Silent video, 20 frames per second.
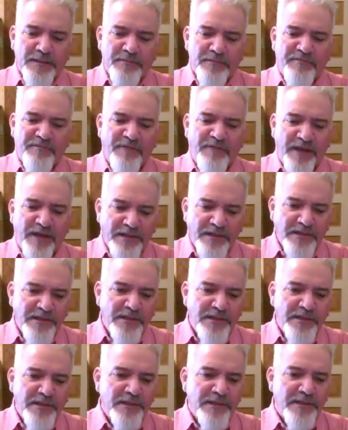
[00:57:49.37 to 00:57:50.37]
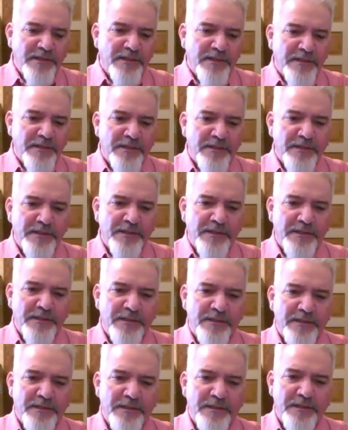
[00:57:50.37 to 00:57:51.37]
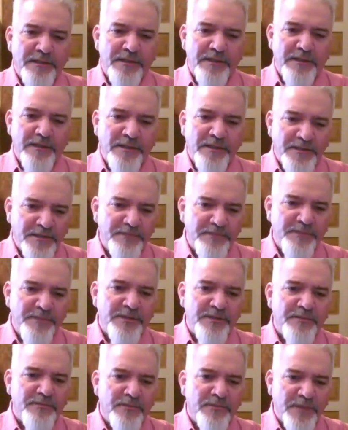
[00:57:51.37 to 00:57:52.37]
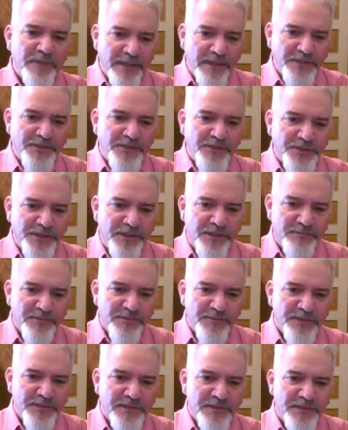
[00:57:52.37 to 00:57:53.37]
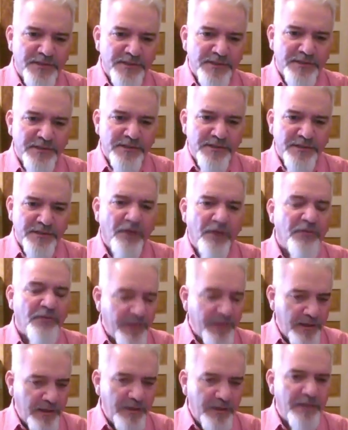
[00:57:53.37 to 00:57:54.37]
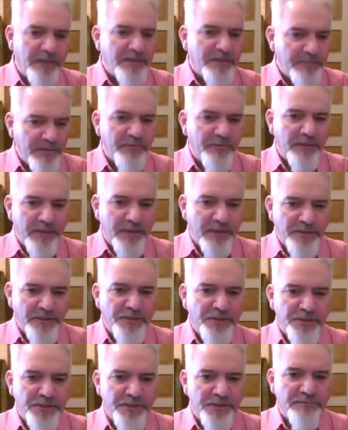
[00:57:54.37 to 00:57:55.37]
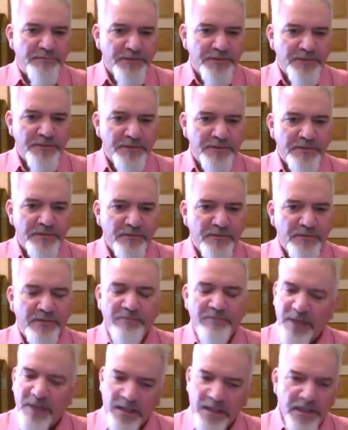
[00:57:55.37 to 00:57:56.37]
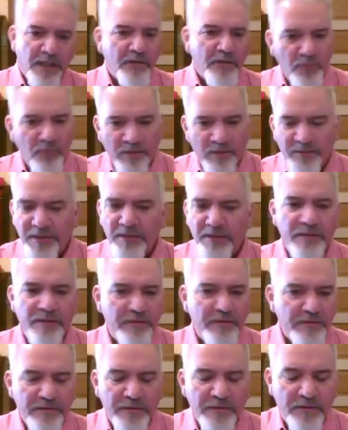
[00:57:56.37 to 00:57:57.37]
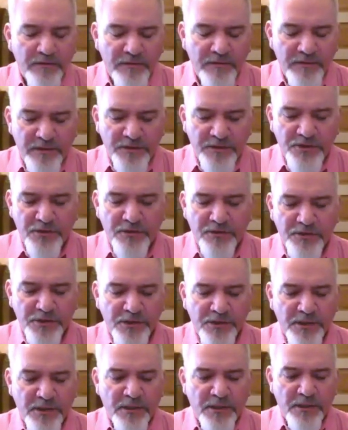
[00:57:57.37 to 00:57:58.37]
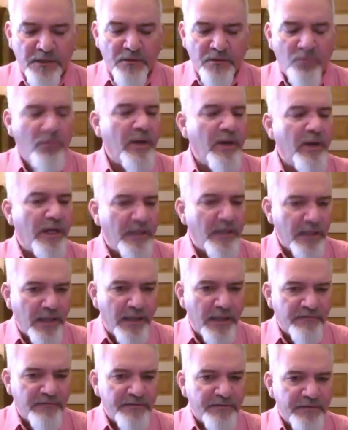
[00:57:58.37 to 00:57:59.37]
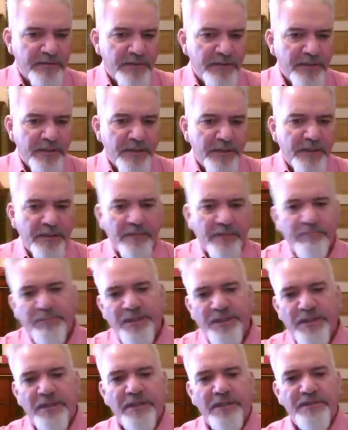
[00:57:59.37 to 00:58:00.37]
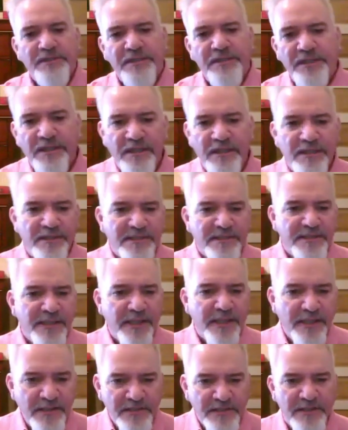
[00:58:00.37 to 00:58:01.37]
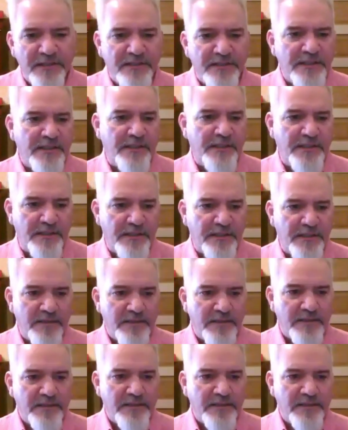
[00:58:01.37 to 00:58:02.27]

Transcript: finding intimate relationships, healthy intimate relationships with men and women, and with the church when I left, because the intensity